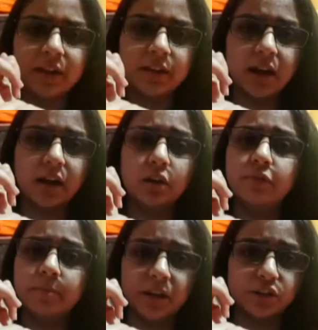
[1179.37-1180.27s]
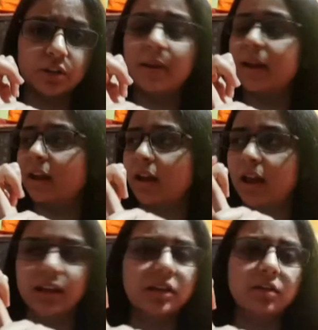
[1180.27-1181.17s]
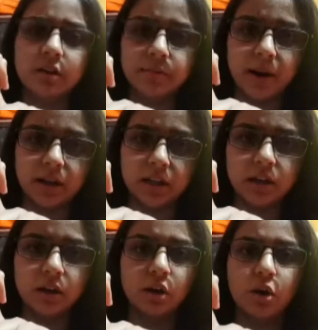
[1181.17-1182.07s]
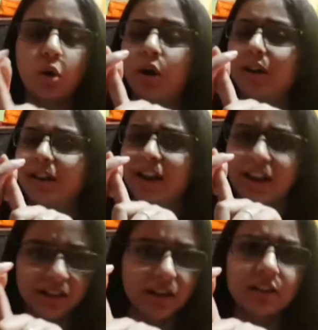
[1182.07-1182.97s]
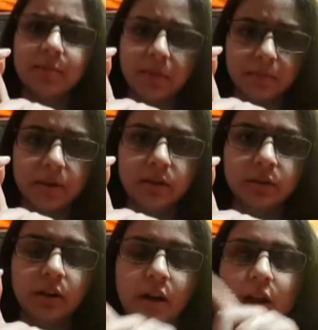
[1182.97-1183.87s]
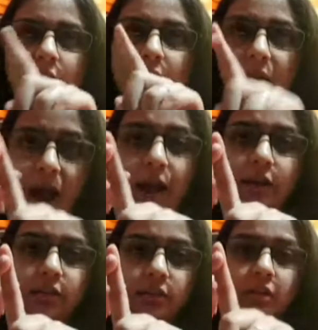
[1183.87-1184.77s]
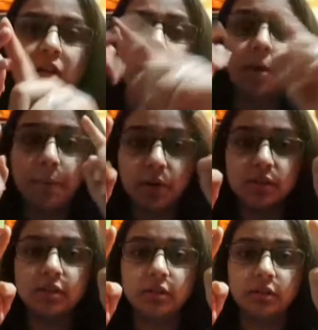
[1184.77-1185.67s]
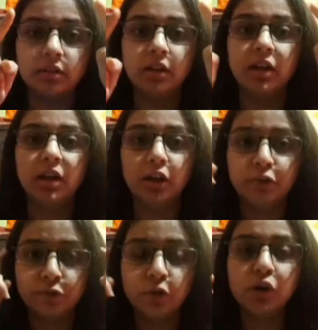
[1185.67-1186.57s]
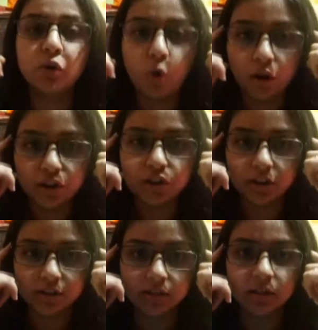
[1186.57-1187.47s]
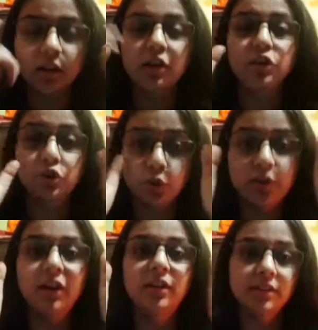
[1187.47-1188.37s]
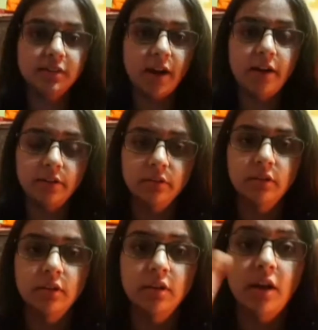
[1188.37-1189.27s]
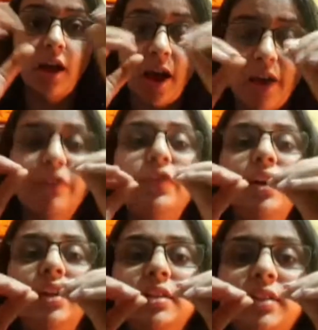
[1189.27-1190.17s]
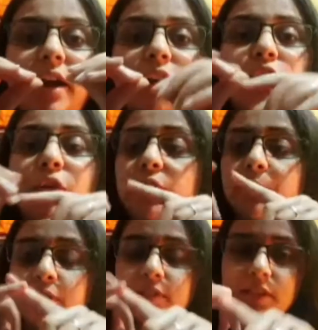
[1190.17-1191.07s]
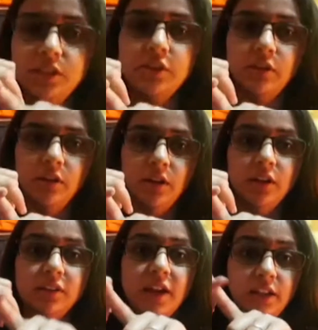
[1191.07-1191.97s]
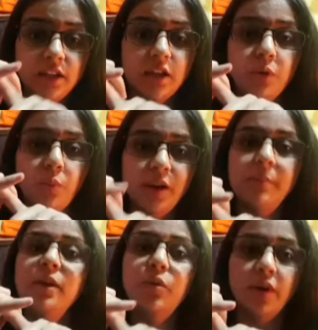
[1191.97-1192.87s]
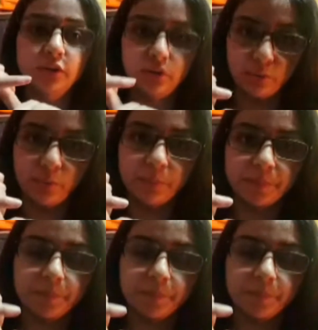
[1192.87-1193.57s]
be any kind of a pressure by any third party or any other member, and a person in full conscious should understand, have the understanding of the procedure that he will be going through.